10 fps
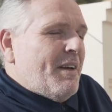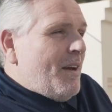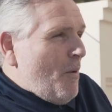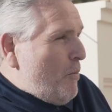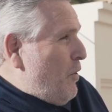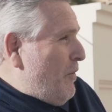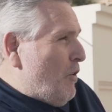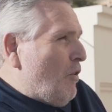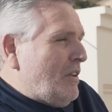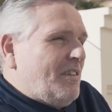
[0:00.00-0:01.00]
and proving
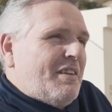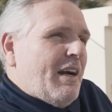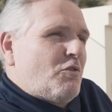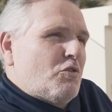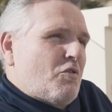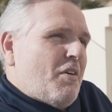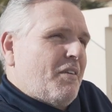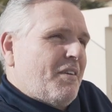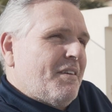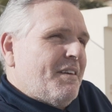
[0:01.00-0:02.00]
all these doubters
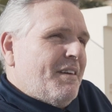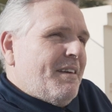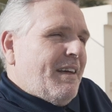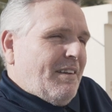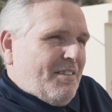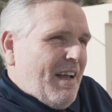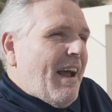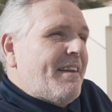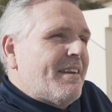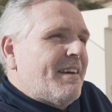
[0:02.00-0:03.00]
wrong.
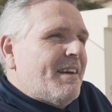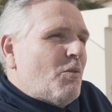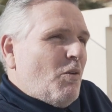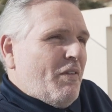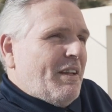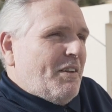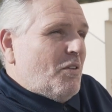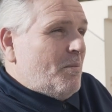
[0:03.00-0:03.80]
Instead, we've ended up